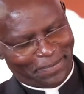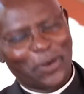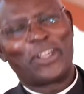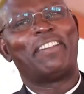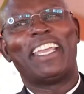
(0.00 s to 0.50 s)

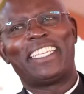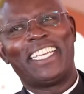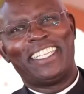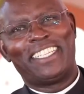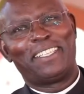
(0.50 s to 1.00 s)
Whatever it
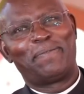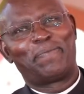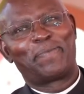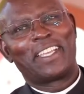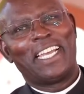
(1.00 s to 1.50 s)
is,
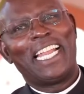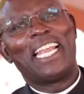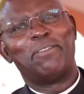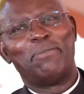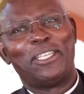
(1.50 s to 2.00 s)

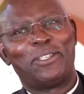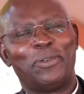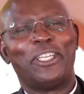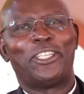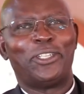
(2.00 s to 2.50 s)
allow me to
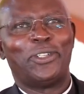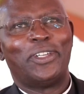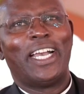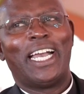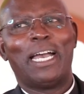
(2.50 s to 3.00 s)
wish
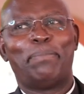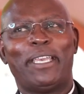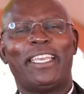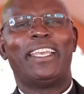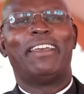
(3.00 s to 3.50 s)
you
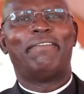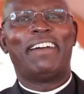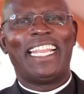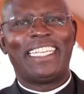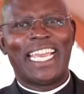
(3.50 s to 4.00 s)
happy
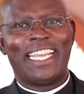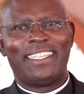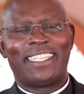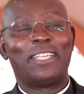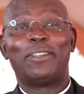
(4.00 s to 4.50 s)

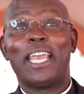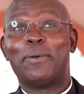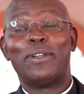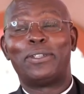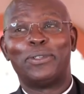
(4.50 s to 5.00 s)
Valentine's. And today I
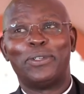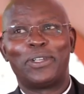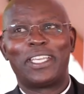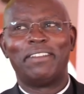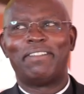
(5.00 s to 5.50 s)
want
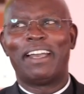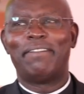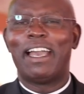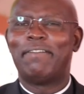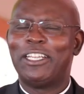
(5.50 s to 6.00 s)
to give
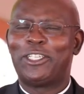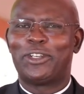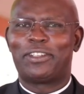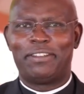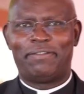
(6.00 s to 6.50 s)
a, a very
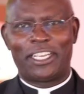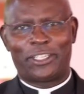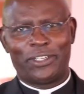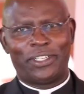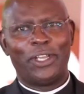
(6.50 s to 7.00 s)
short
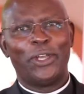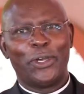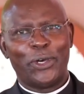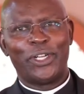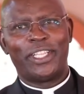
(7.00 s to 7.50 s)
reflection
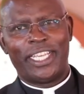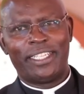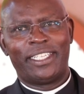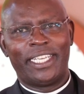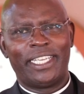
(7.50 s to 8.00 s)
on
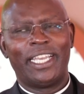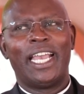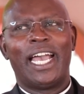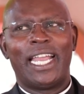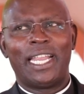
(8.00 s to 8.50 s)
this day.
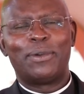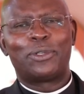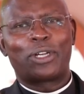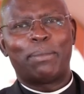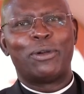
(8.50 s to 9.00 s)
And I want
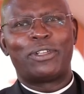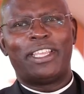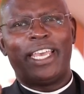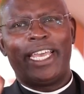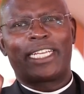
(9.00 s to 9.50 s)
to talk about
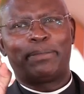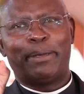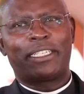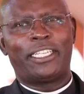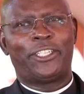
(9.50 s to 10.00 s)
the
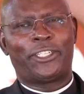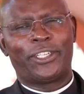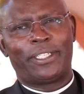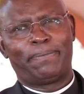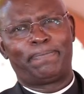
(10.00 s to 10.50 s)

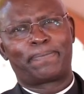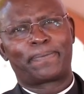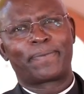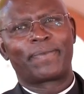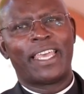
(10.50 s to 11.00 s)
expectation.
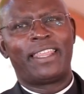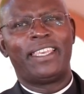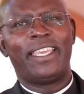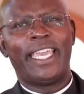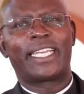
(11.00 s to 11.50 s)

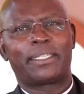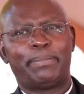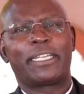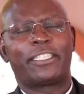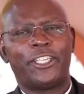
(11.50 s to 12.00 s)
The
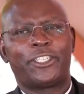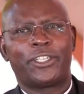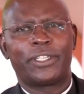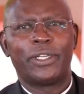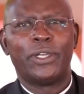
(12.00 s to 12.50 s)

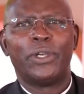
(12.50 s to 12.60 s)
expectation.